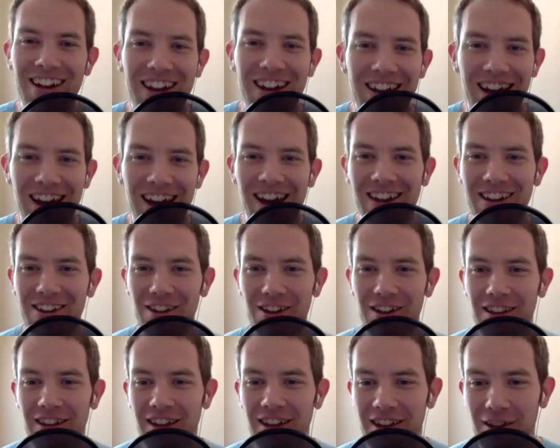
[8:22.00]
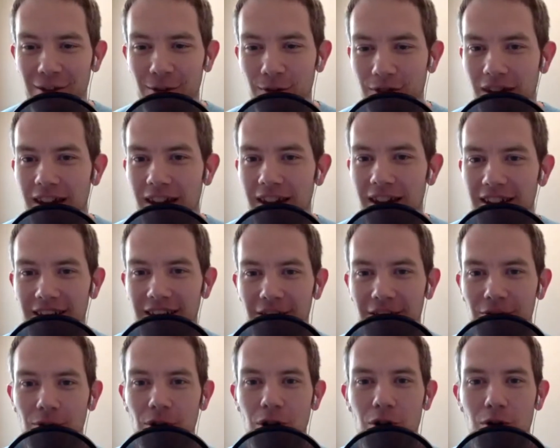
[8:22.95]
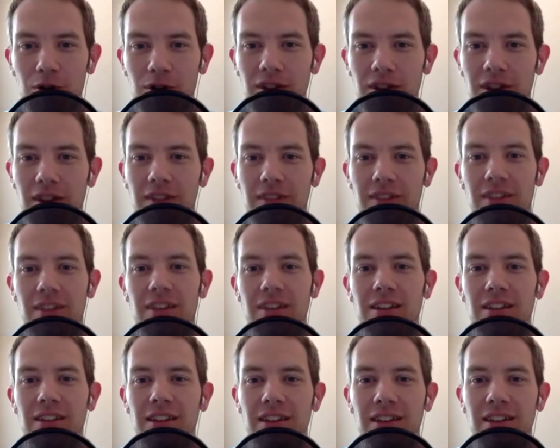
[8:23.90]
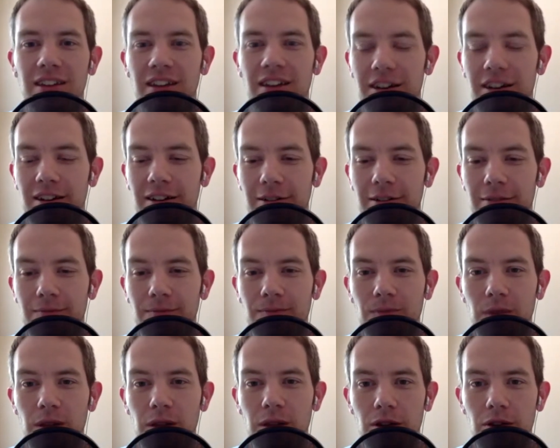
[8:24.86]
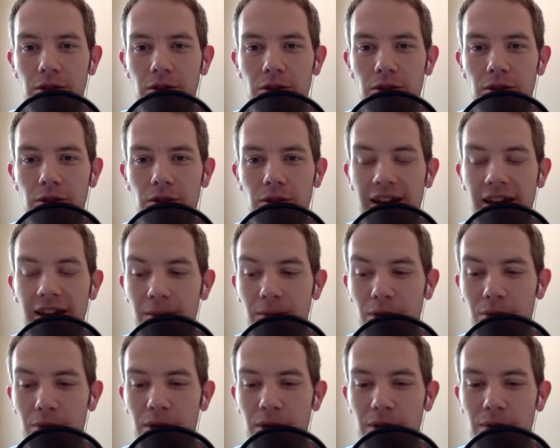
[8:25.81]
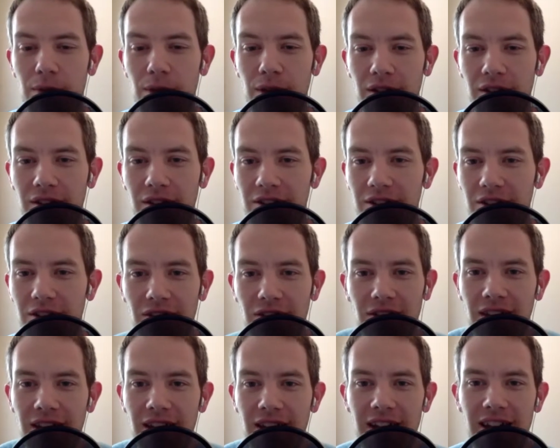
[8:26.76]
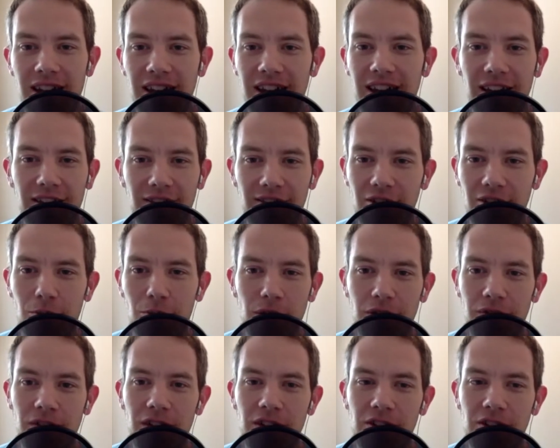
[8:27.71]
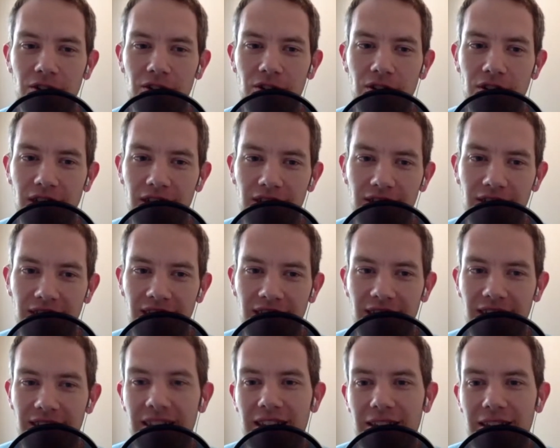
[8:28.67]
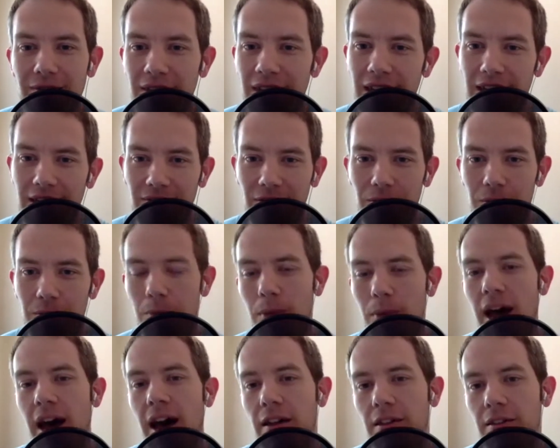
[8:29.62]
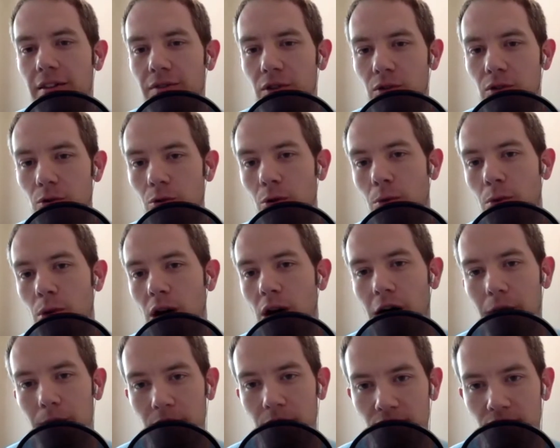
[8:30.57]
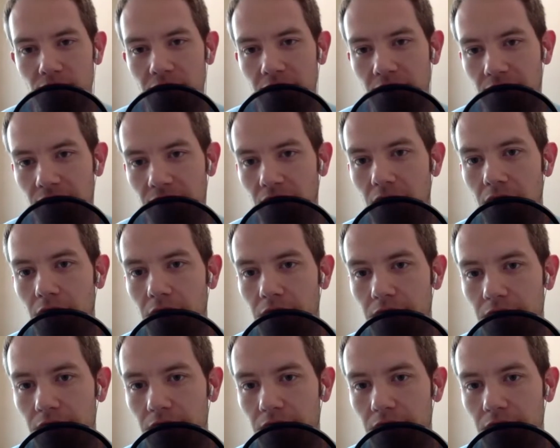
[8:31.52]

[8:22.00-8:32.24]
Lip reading: And like you said, it can grow into this thing that, you can't implement, because it has so many features and it's kind of deviates from the path of the core problem you're trying to solve.